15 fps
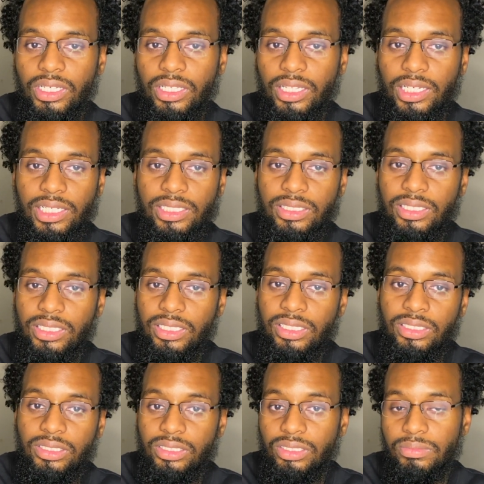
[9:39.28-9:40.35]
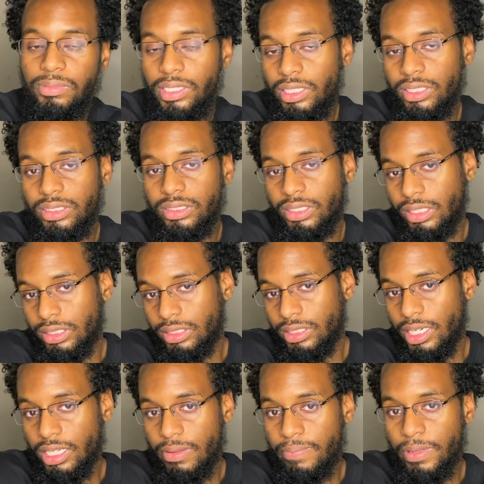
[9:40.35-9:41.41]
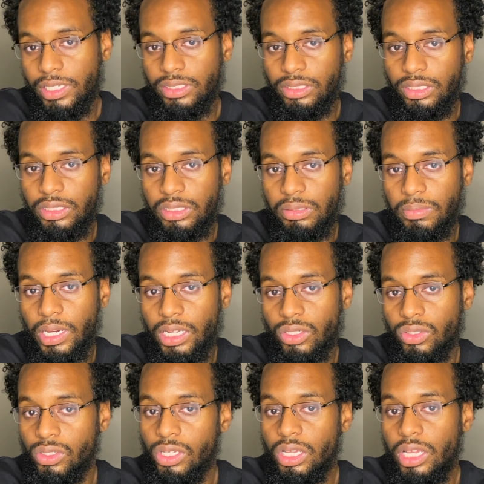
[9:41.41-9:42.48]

like I said, this to me is the second best Yeezy model,